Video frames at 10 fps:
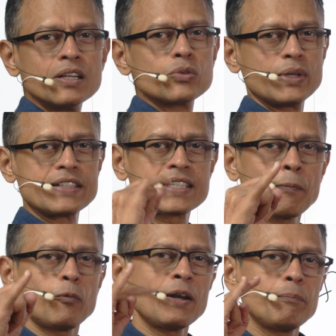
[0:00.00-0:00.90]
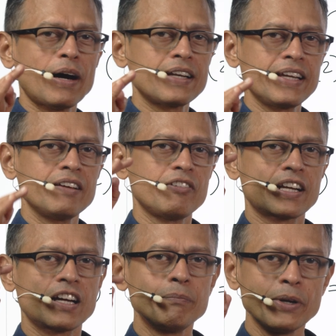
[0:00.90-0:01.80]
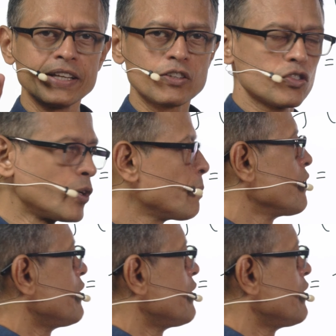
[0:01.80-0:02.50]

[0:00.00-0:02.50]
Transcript: So in step 1, part A, we are computing the slope.